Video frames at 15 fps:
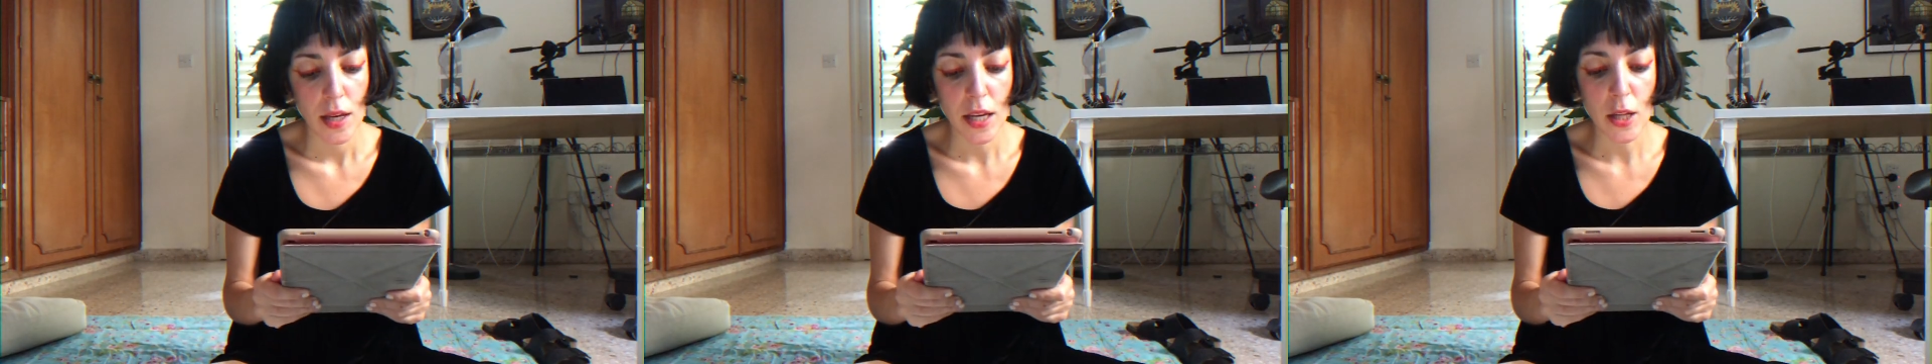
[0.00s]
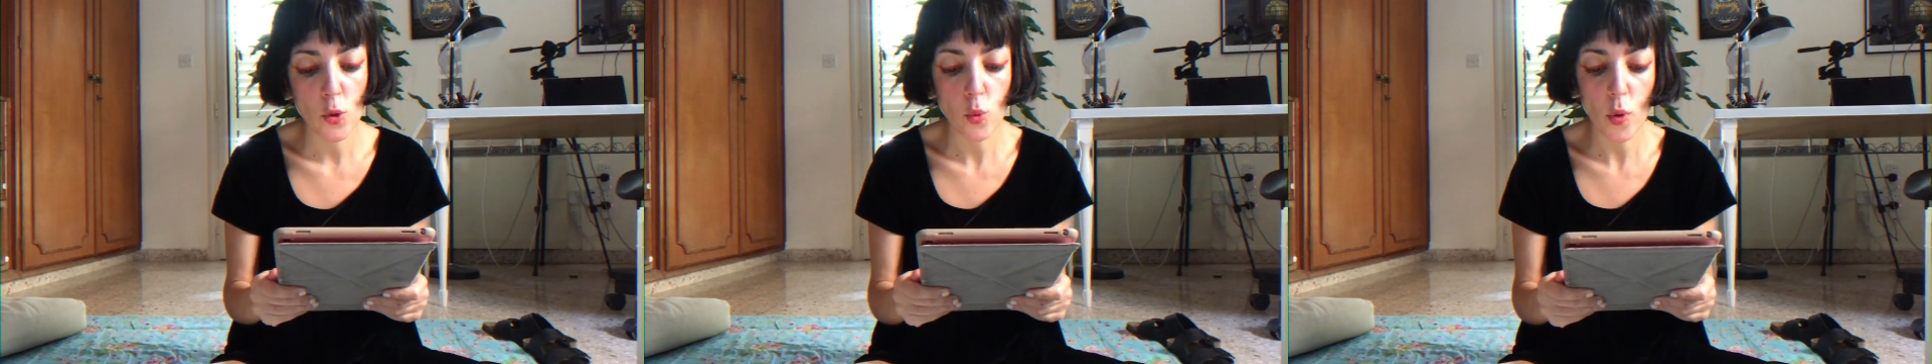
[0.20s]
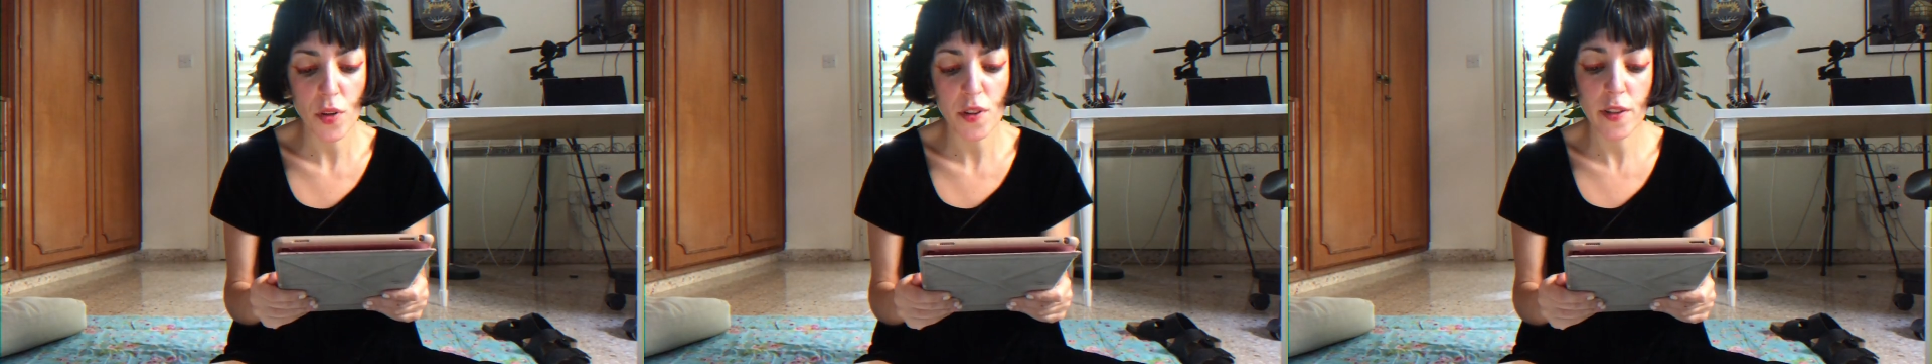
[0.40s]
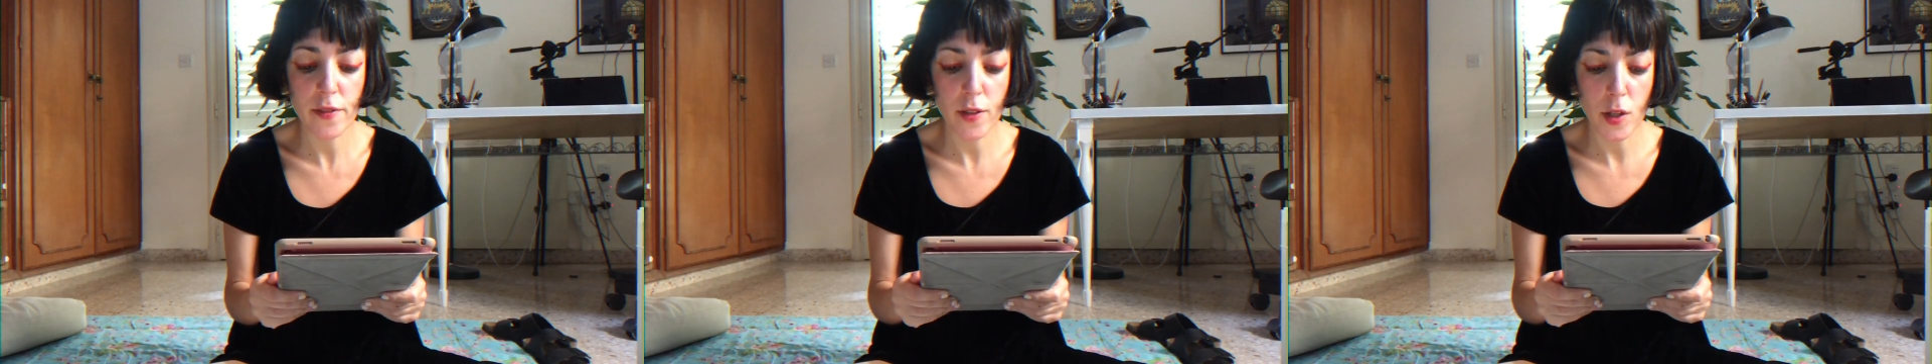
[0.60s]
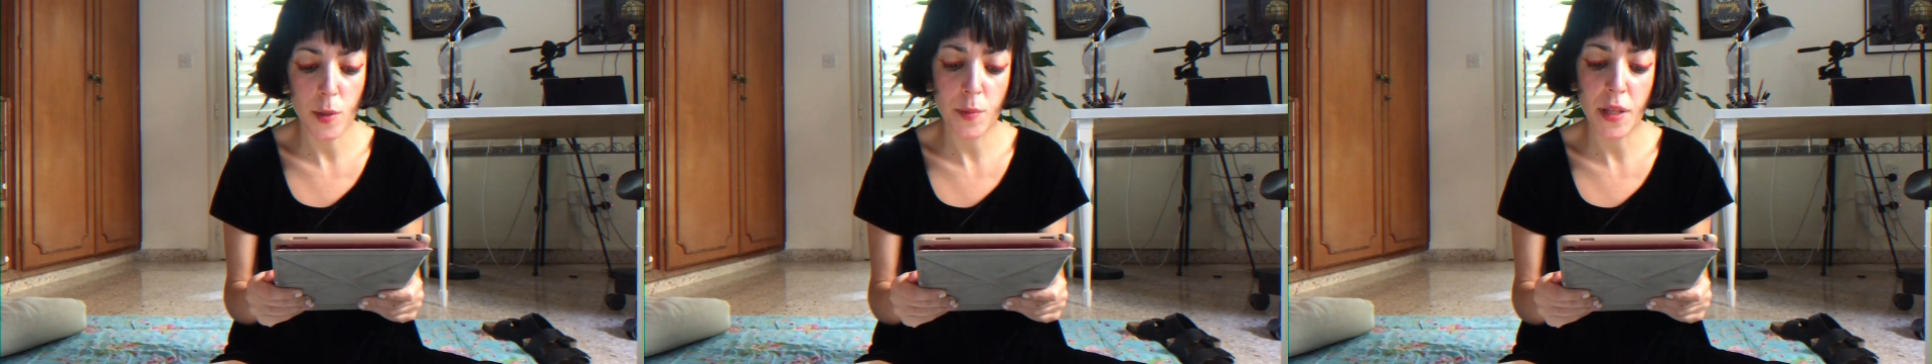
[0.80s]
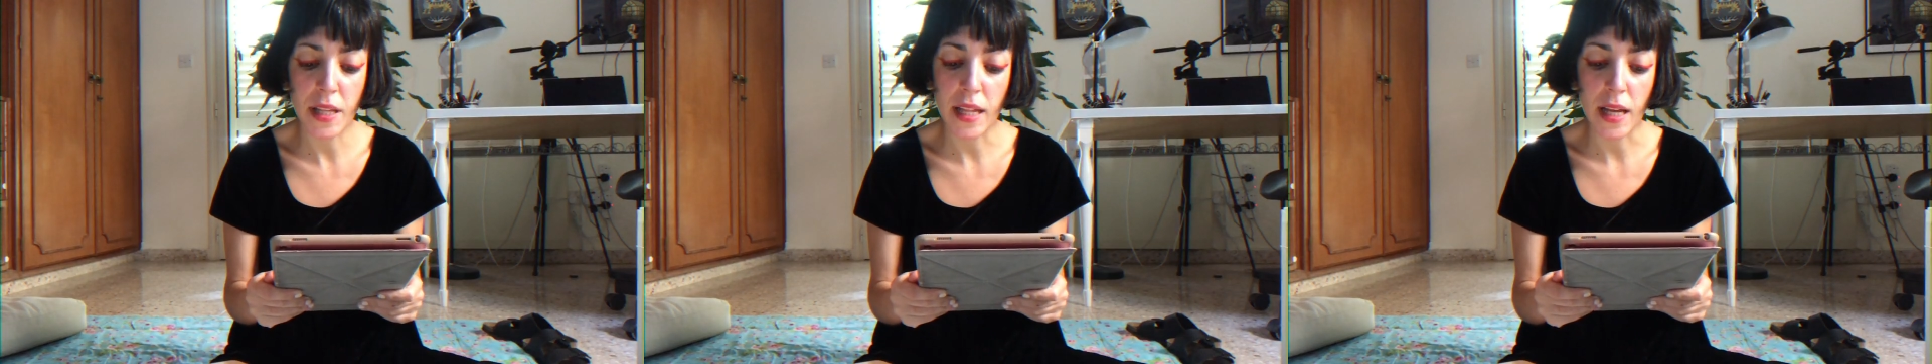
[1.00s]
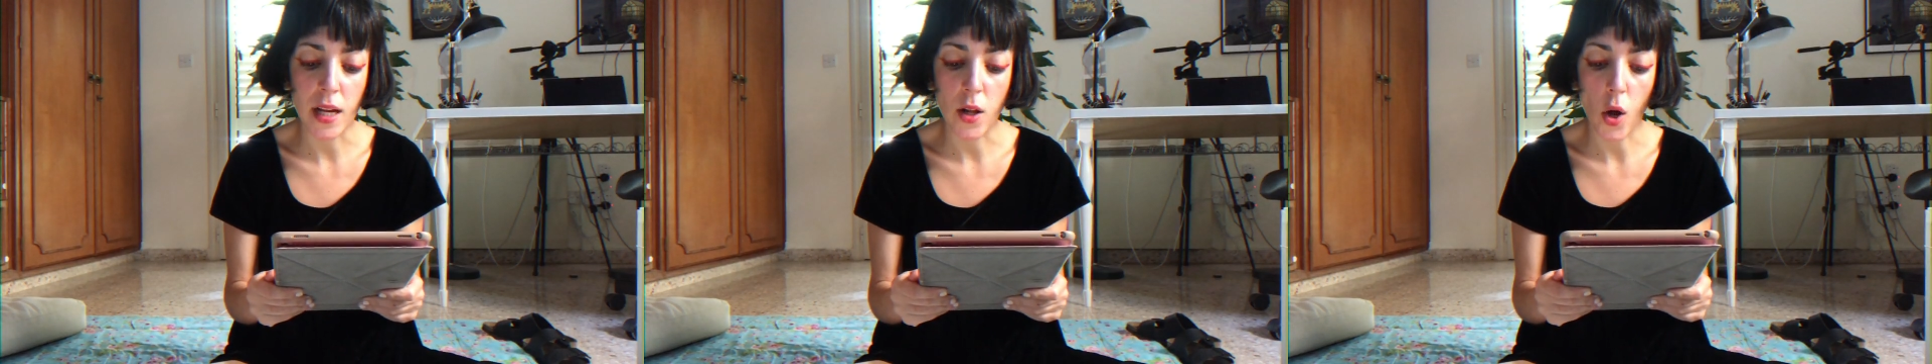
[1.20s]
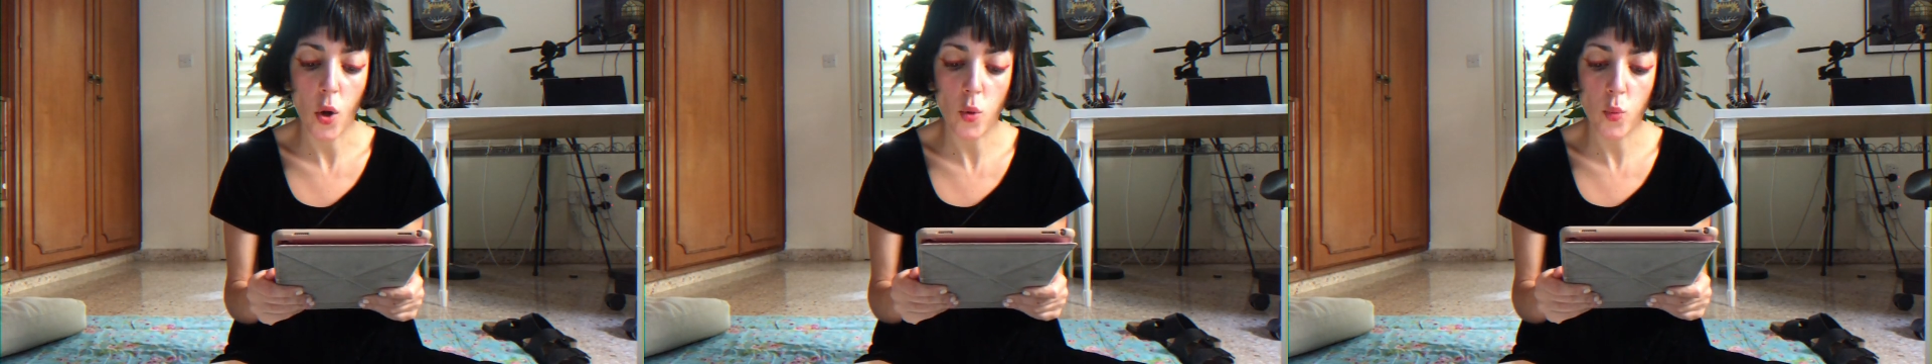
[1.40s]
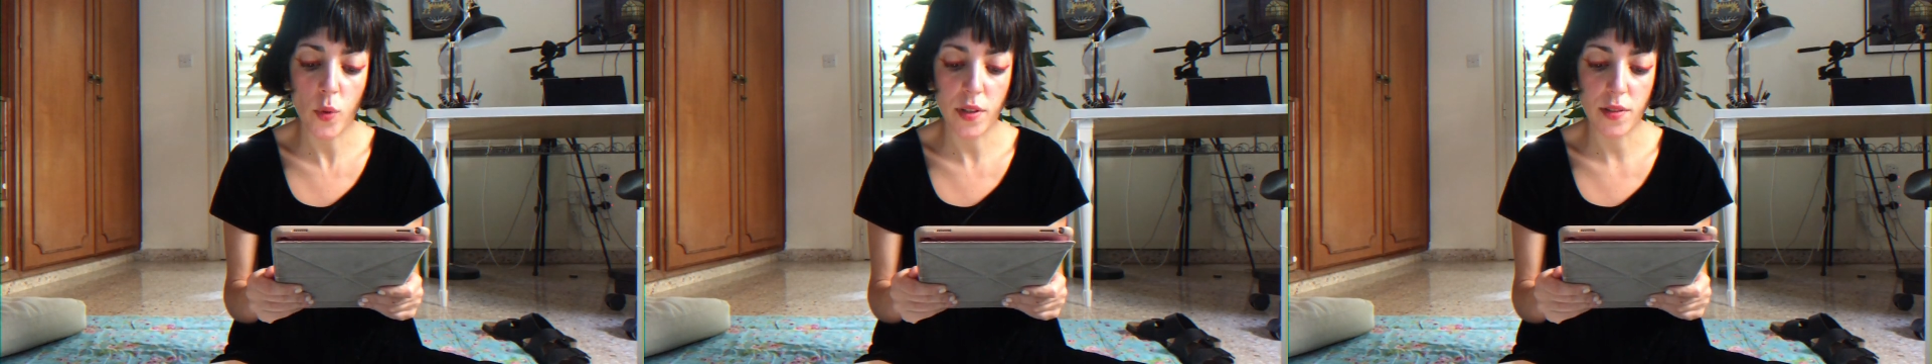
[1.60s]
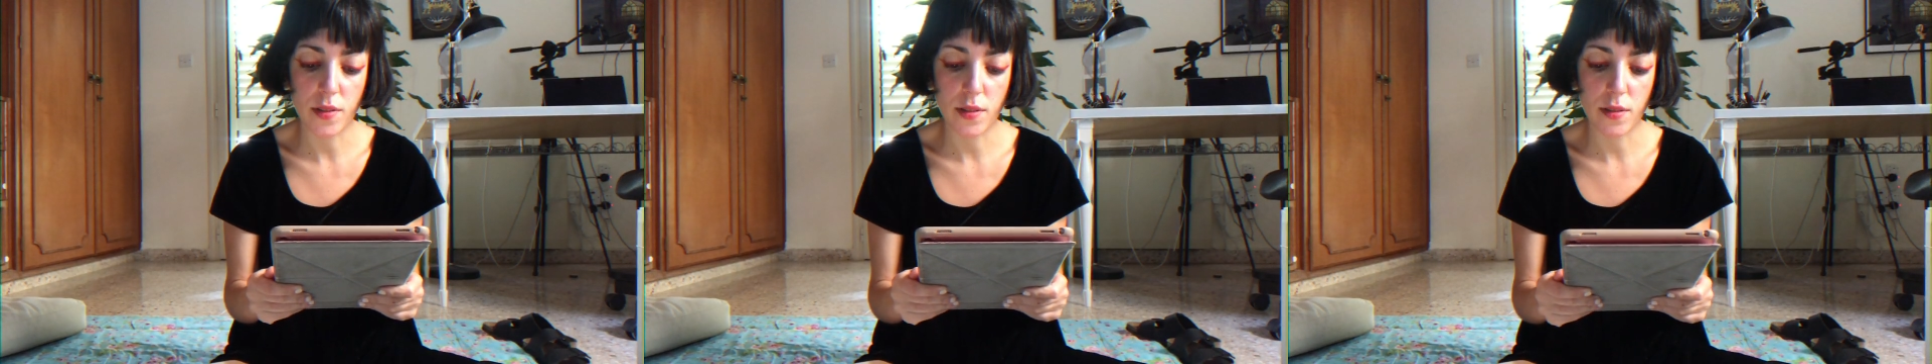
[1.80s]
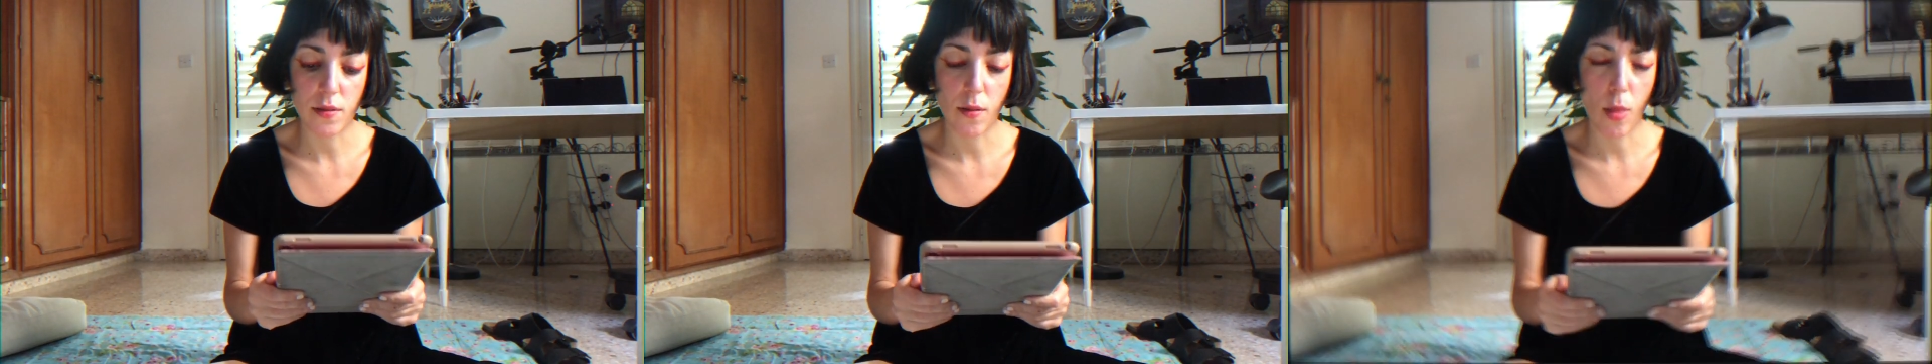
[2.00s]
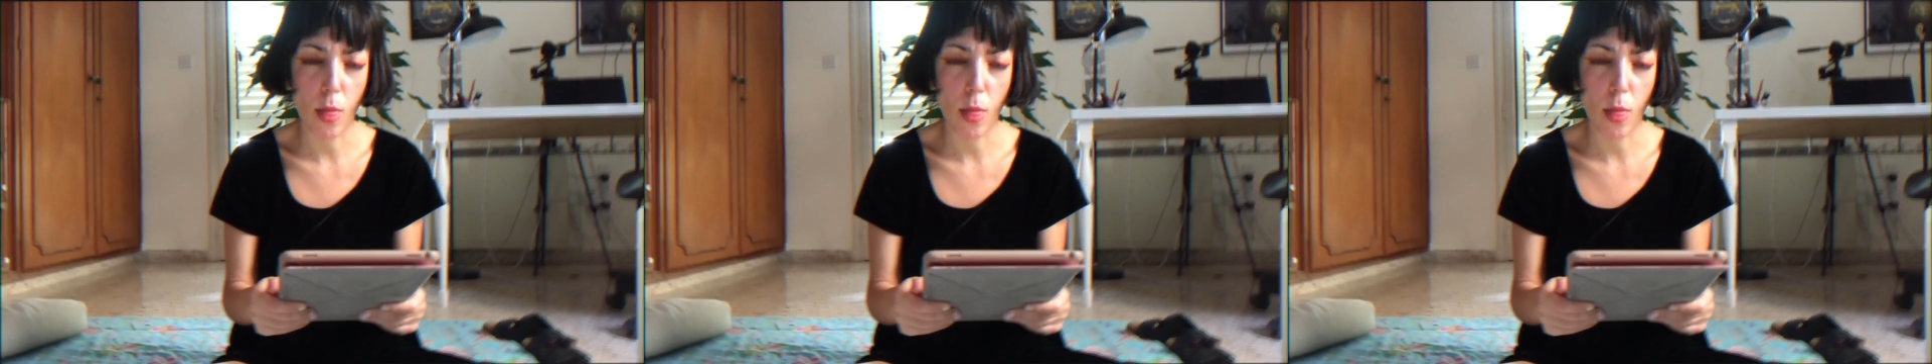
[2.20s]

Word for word: It was a verb that I always